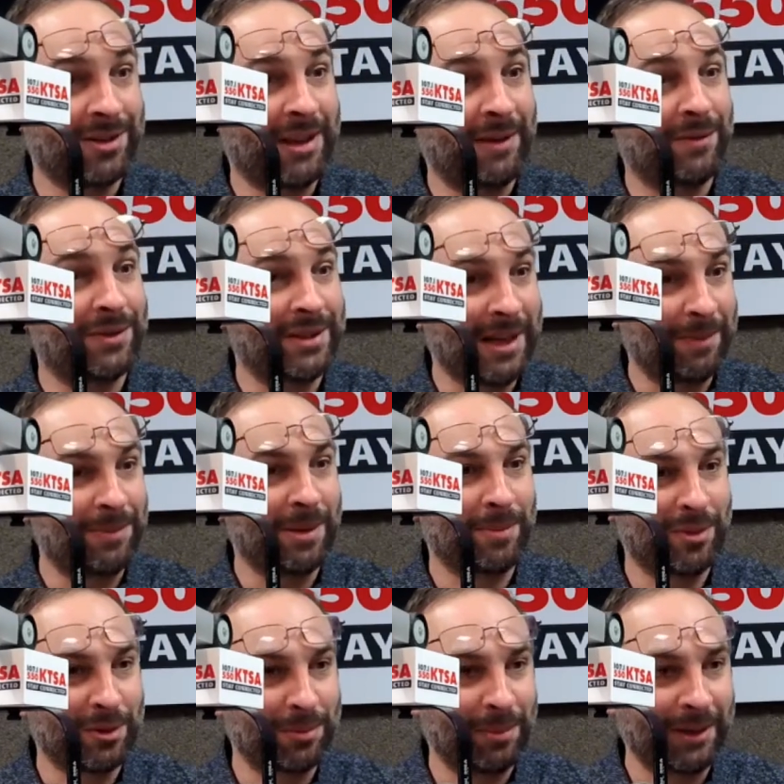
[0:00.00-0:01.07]
They've stepped up
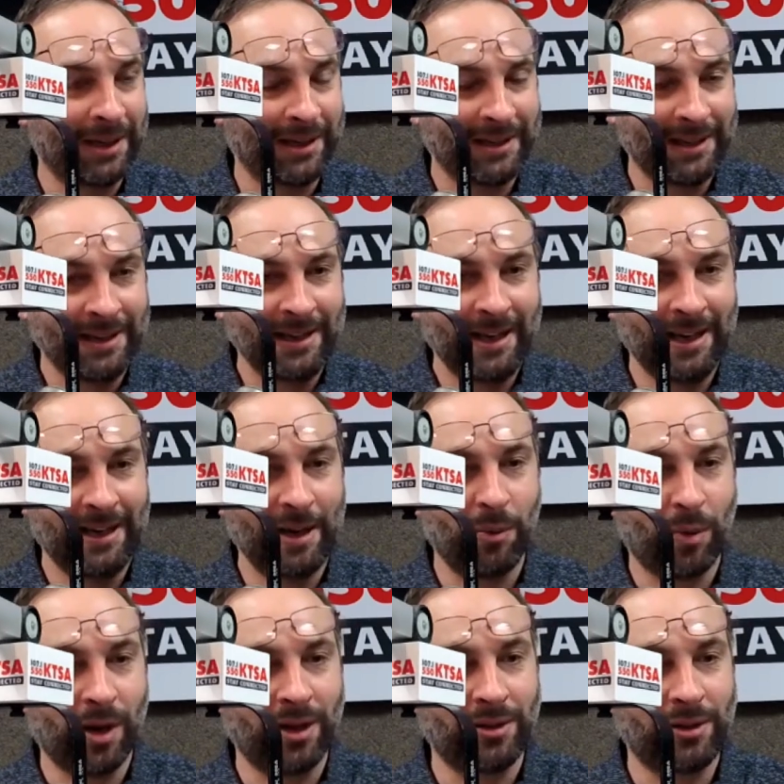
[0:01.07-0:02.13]
to the plate, and they
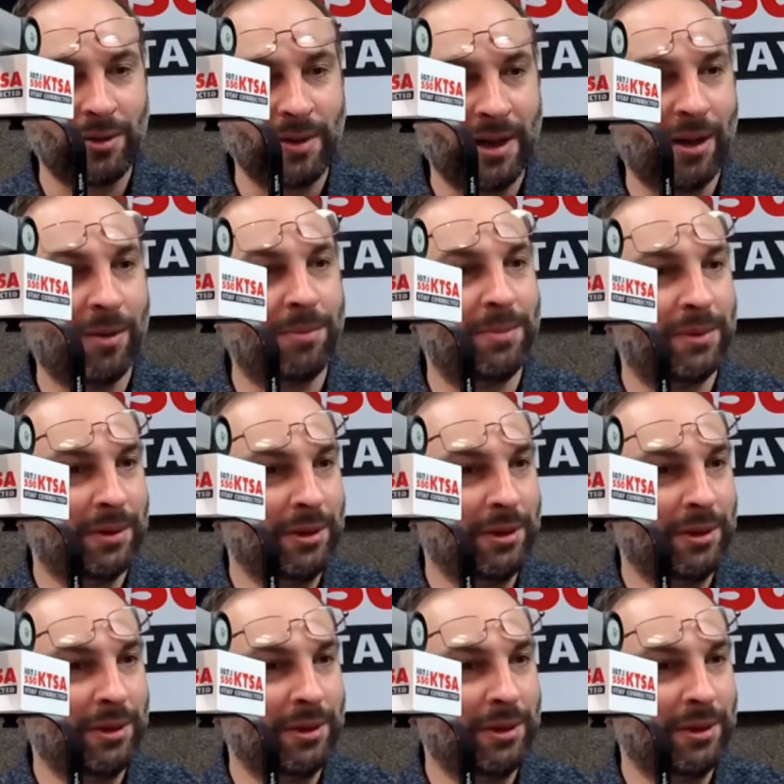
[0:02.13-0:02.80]
want to help,